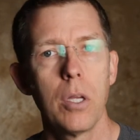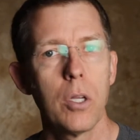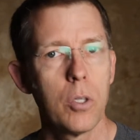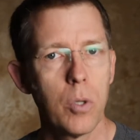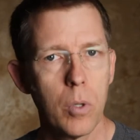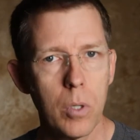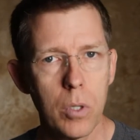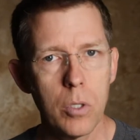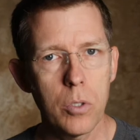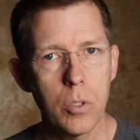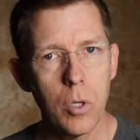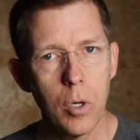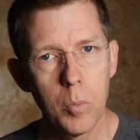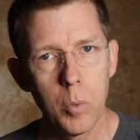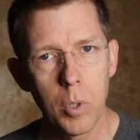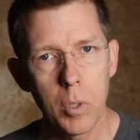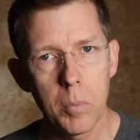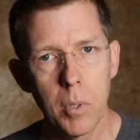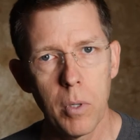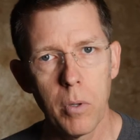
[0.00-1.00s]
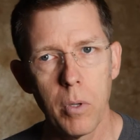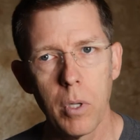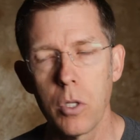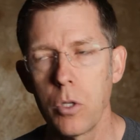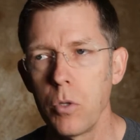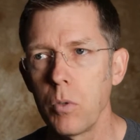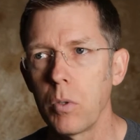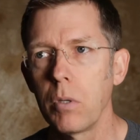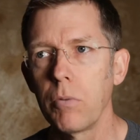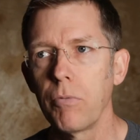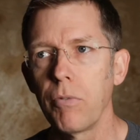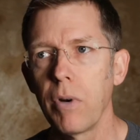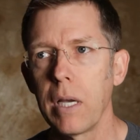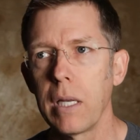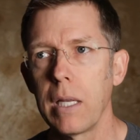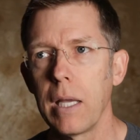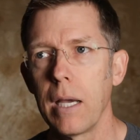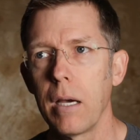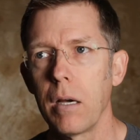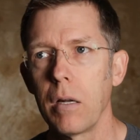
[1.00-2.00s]
During this homework period, you can
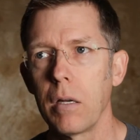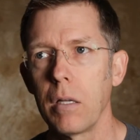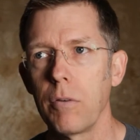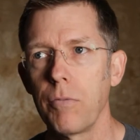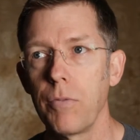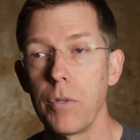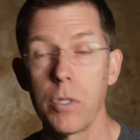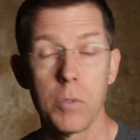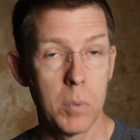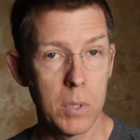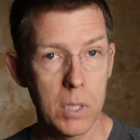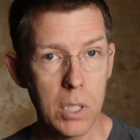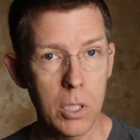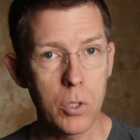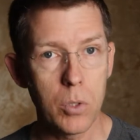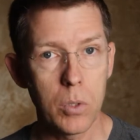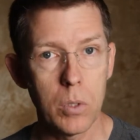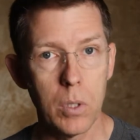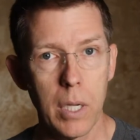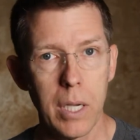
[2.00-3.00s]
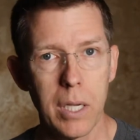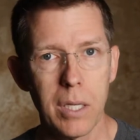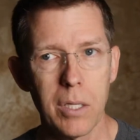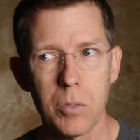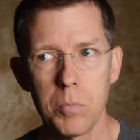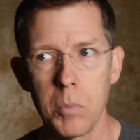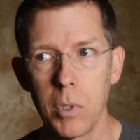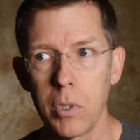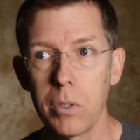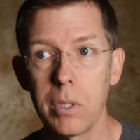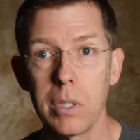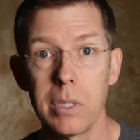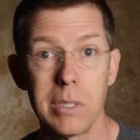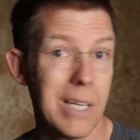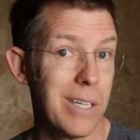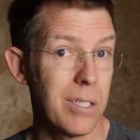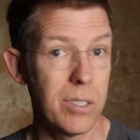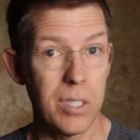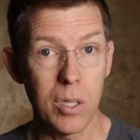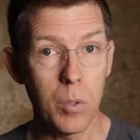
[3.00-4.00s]
find out if this potential client is merely
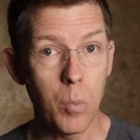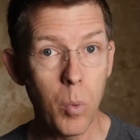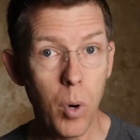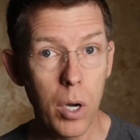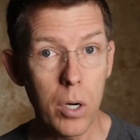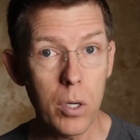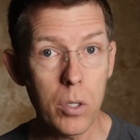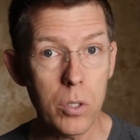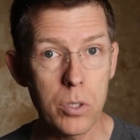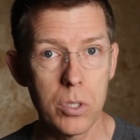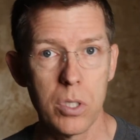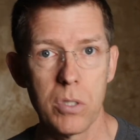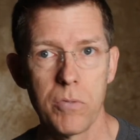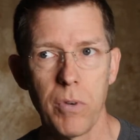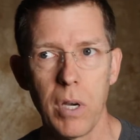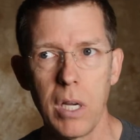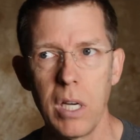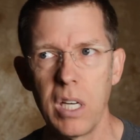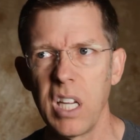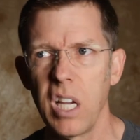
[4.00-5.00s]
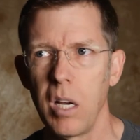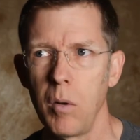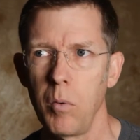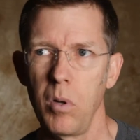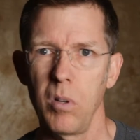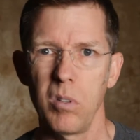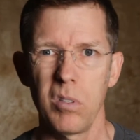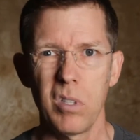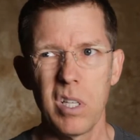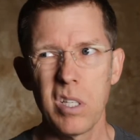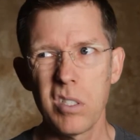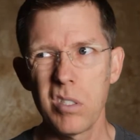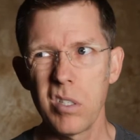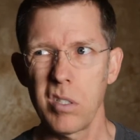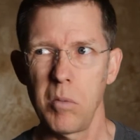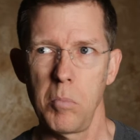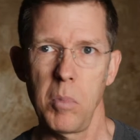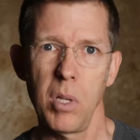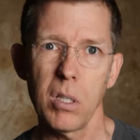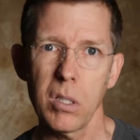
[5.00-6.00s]
testing the waters, just finding out, well, is
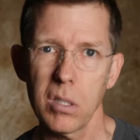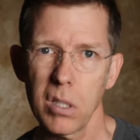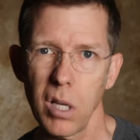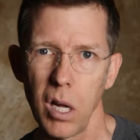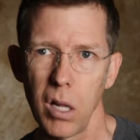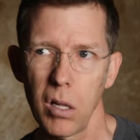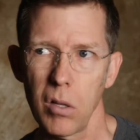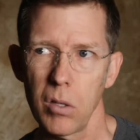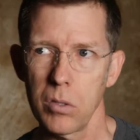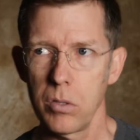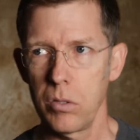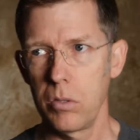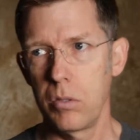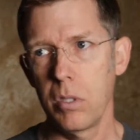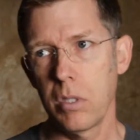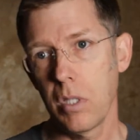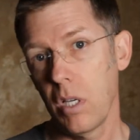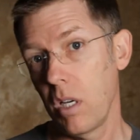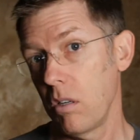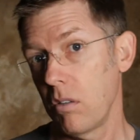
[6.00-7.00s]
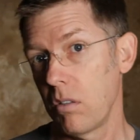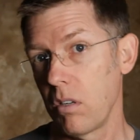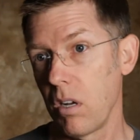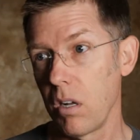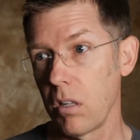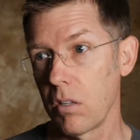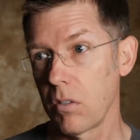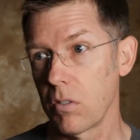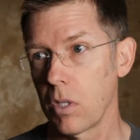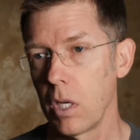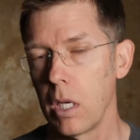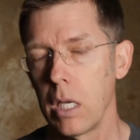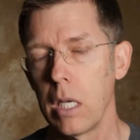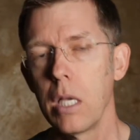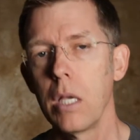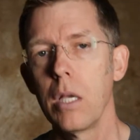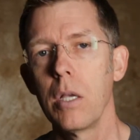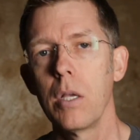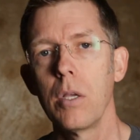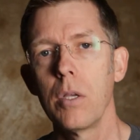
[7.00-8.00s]
this $1 million or is this
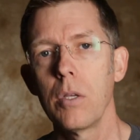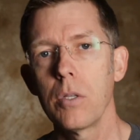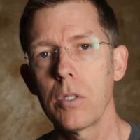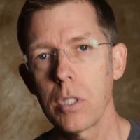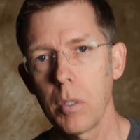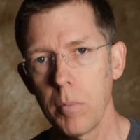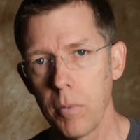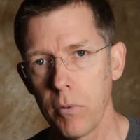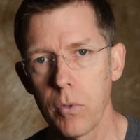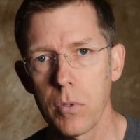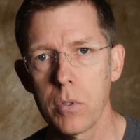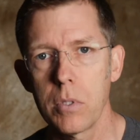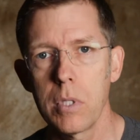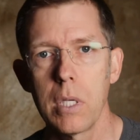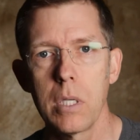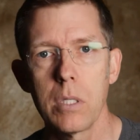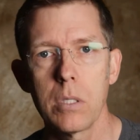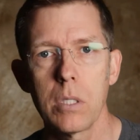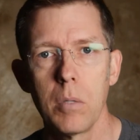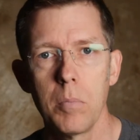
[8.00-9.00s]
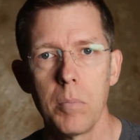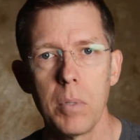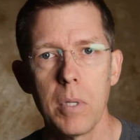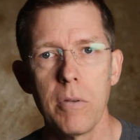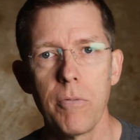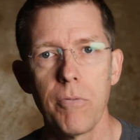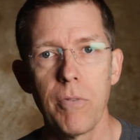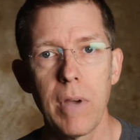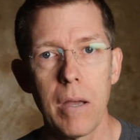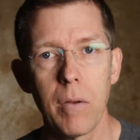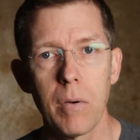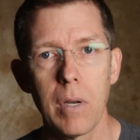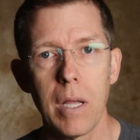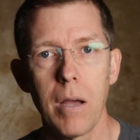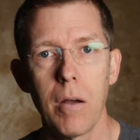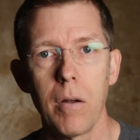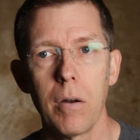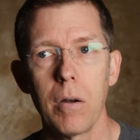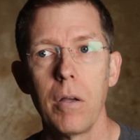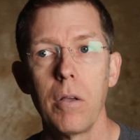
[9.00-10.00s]
$100? Some of those things can be found
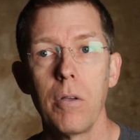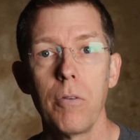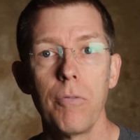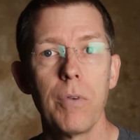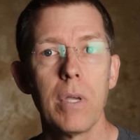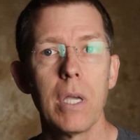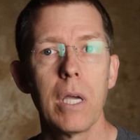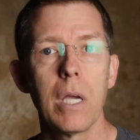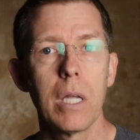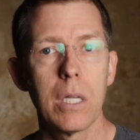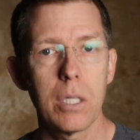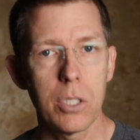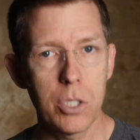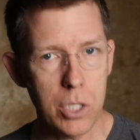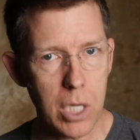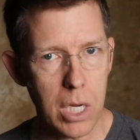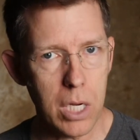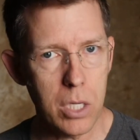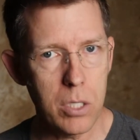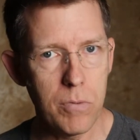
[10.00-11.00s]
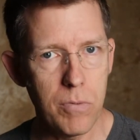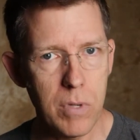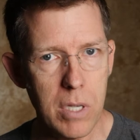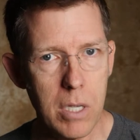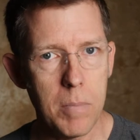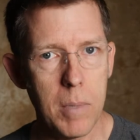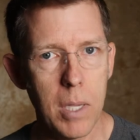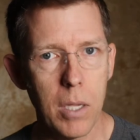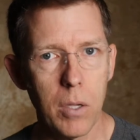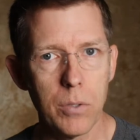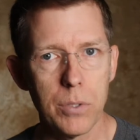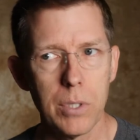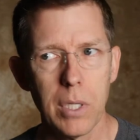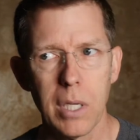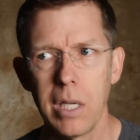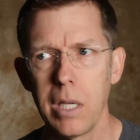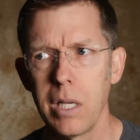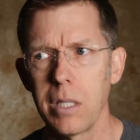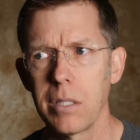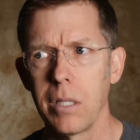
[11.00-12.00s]
out via an exchange of emails.
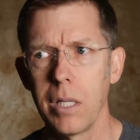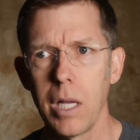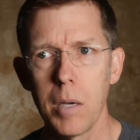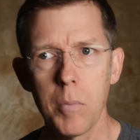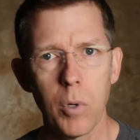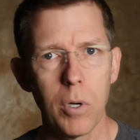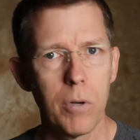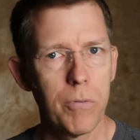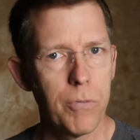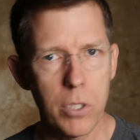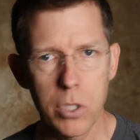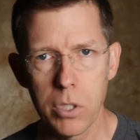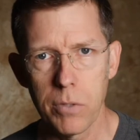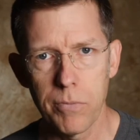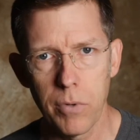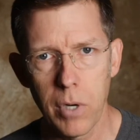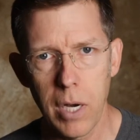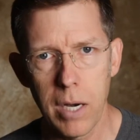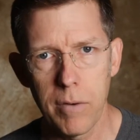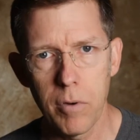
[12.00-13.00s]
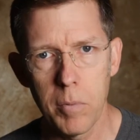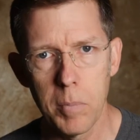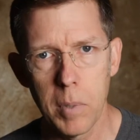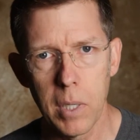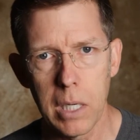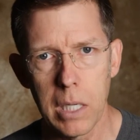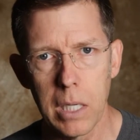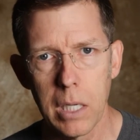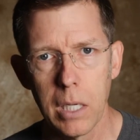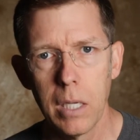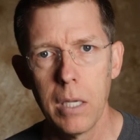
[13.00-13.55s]
It's a lot more efficient for everybody.